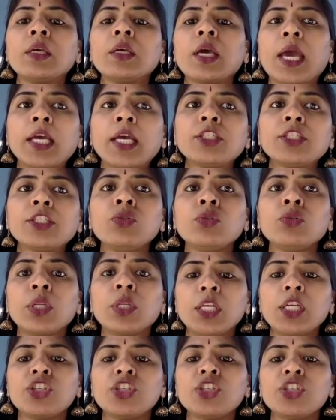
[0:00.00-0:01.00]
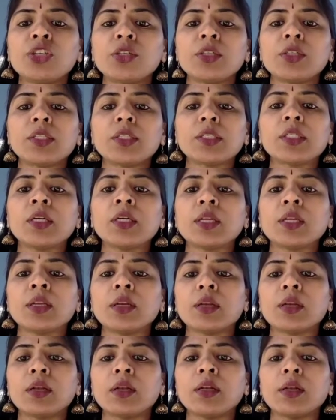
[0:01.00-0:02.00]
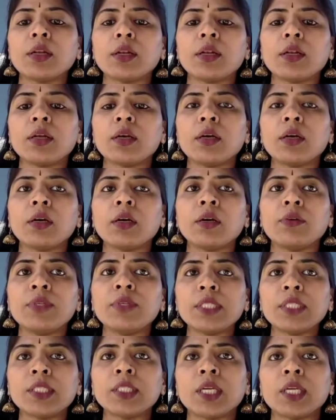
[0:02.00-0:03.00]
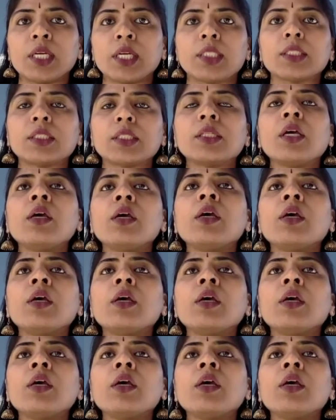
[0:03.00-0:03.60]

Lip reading: as you reach certain vistas.